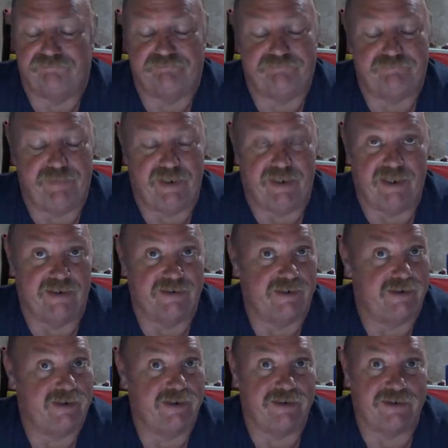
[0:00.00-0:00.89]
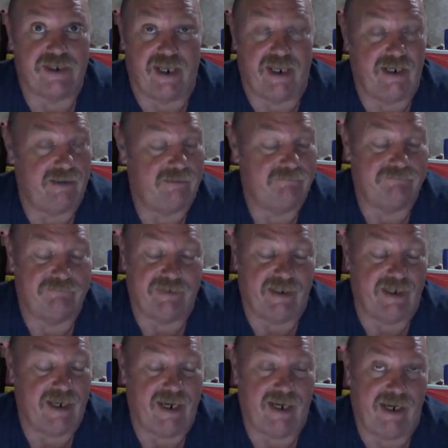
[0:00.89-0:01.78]
because it just ain't
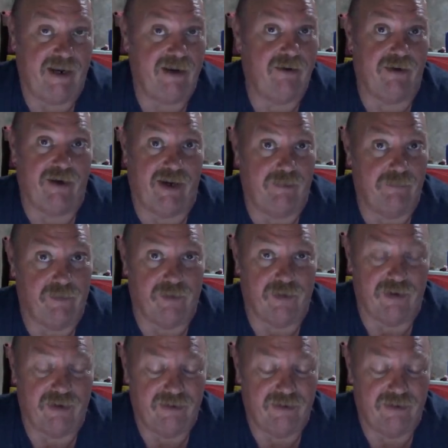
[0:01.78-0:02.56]
here anymore.